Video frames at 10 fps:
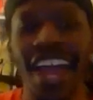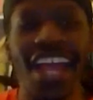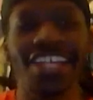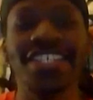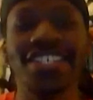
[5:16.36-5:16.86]

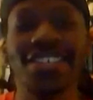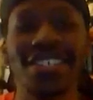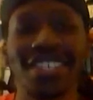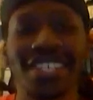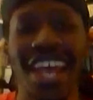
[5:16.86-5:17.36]

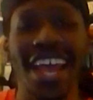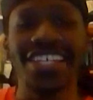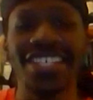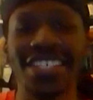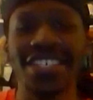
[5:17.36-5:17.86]
Execution!
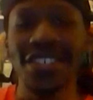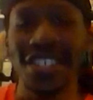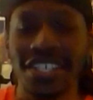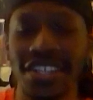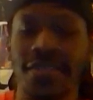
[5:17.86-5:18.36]

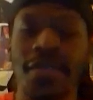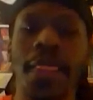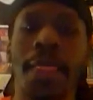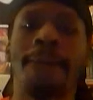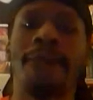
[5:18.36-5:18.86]
Execution!
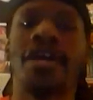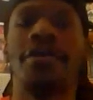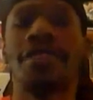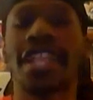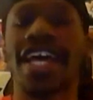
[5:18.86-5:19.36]

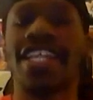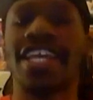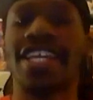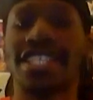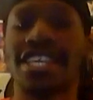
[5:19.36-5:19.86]
I'm glad
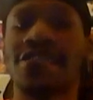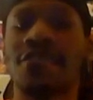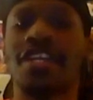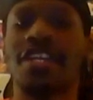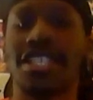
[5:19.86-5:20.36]
that he did
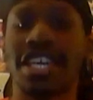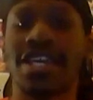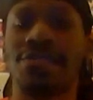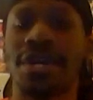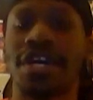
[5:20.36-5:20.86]
what he
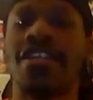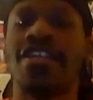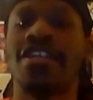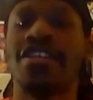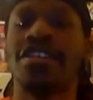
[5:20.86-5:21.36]
did, but
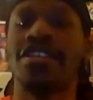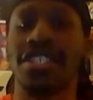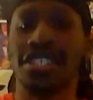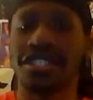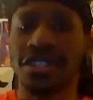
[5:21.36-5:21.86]

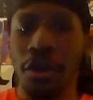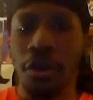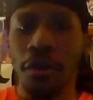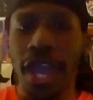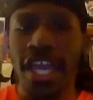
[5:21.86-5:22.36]
there's no
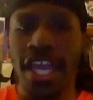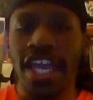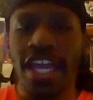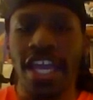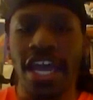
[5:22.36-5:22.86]
way he
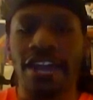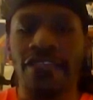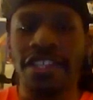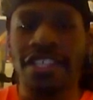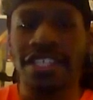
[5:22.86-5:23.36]
can get out
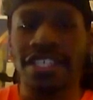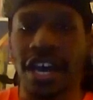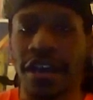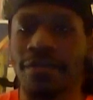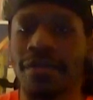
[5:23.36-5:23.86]
of it this
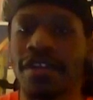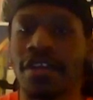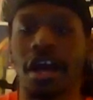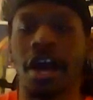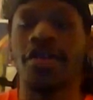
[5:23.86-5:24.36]
time.
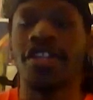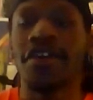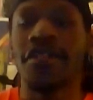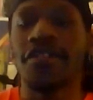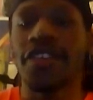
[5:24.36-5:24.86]
I'll
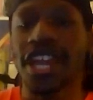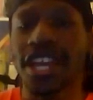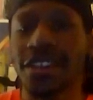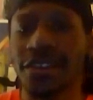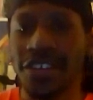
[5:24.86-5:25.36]
never
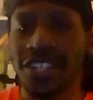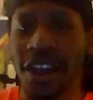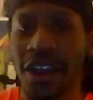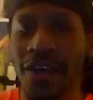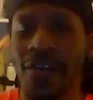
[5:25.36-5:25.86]
forget Luffy
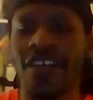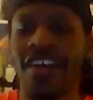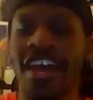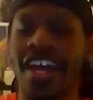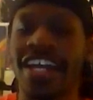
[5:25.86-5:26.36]
Taro,
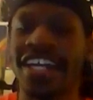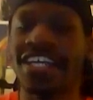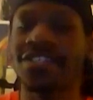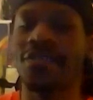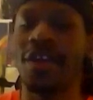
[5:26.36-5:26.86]
and I
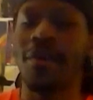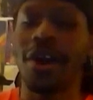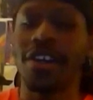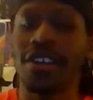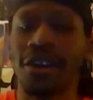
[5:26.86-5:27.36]
guess
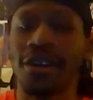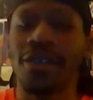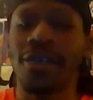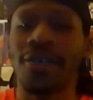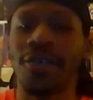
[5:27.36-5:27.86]
Grandpa Hyo
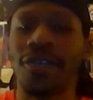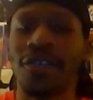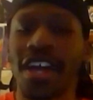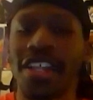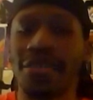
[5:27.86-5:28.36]
will
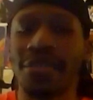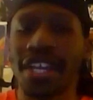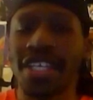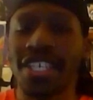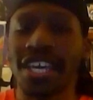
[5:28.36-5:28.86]
finally
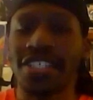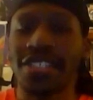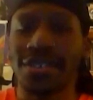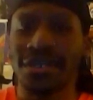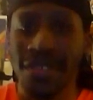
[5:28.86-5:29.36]
meet his end
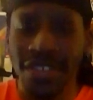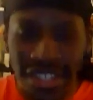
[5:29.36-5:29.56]
too.